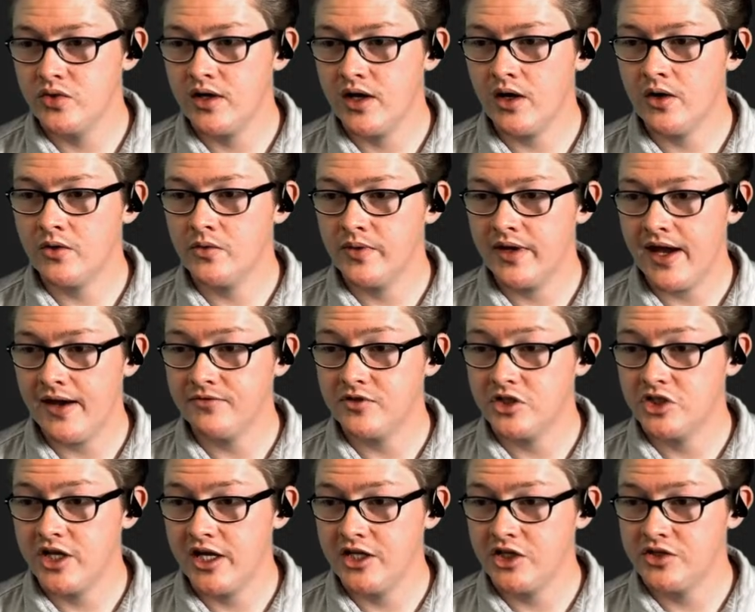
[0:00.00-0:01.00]
oh, we have to
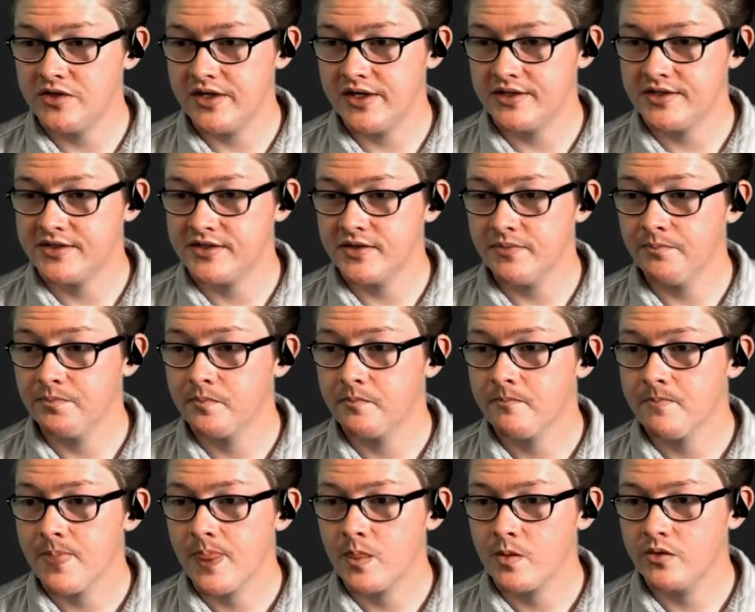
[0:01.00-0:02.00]
change this.
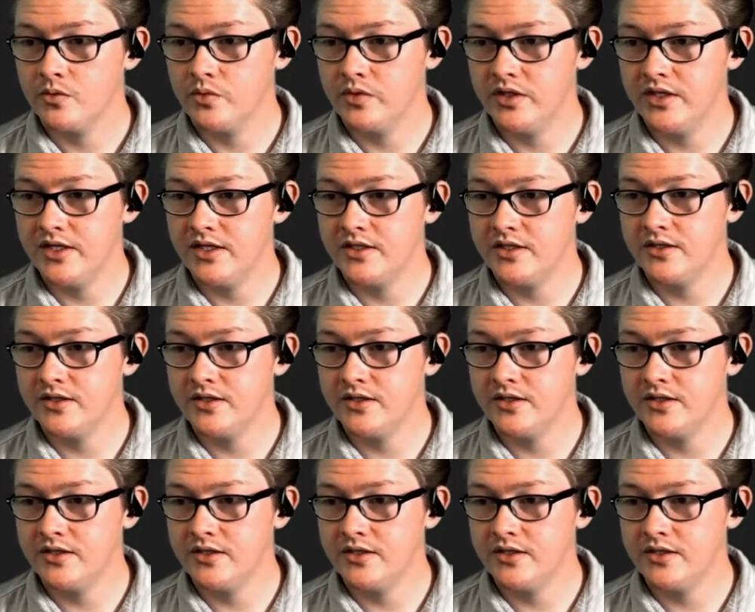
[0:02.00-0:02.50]
We need